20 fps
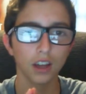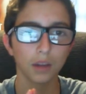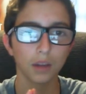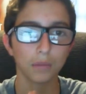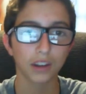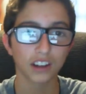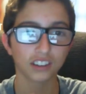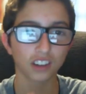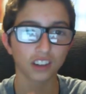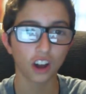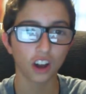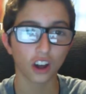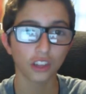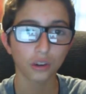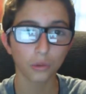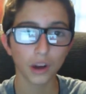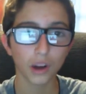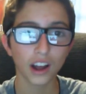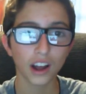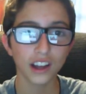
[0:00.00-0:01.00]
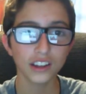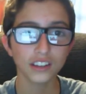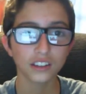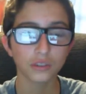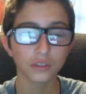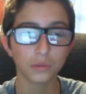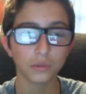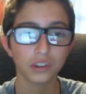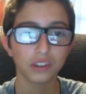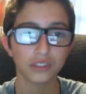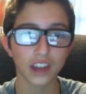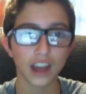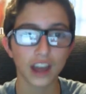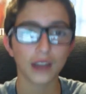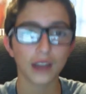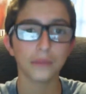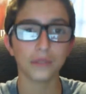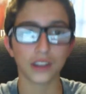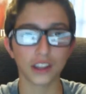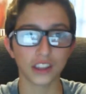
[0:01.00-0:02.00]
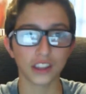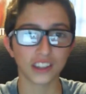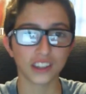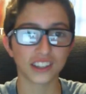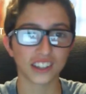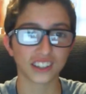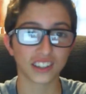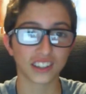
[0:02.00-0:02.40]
Because otherwise, when you dab, this is